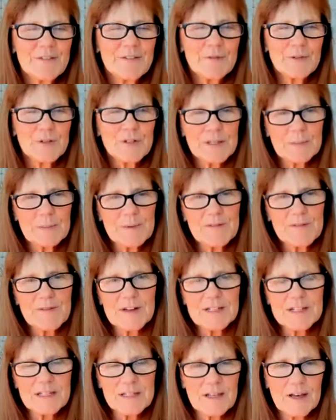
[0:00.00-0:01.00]
For some of
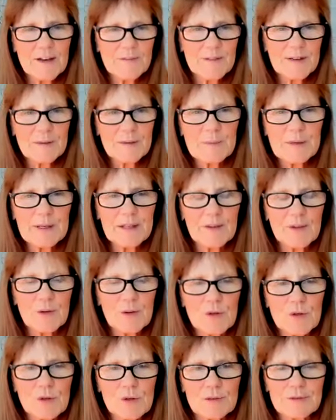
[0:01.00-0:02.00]
us, love can be a
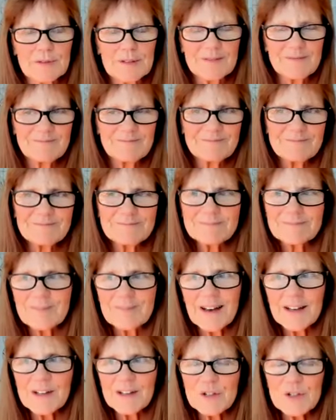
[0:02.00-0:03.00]
little
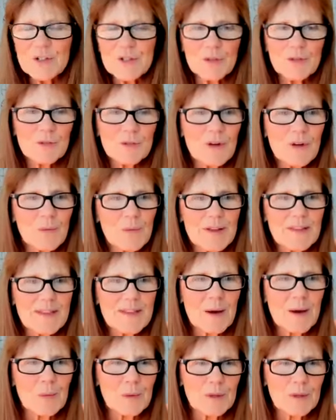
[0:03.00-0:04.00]
uncertain on what
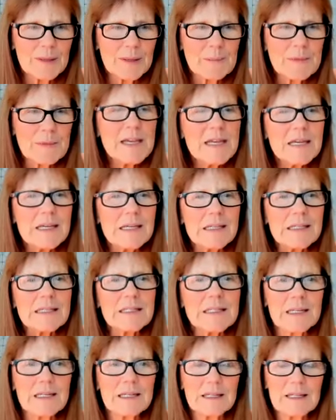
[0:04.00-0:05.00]
that really
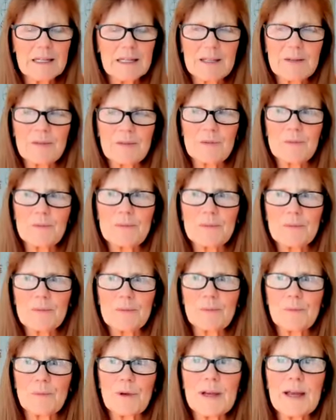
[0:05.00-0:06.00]
means, and it can
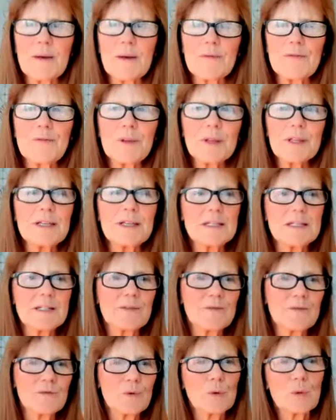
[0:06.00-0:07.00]
bring up feelings
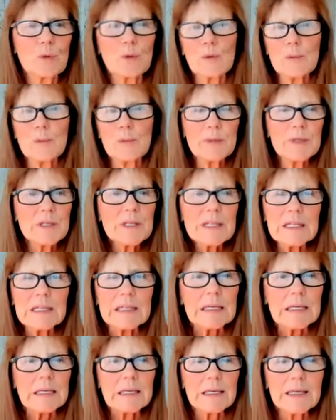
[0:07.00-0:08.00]
of
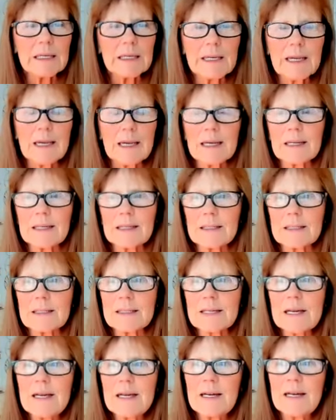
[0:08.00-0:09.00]
vulnerability and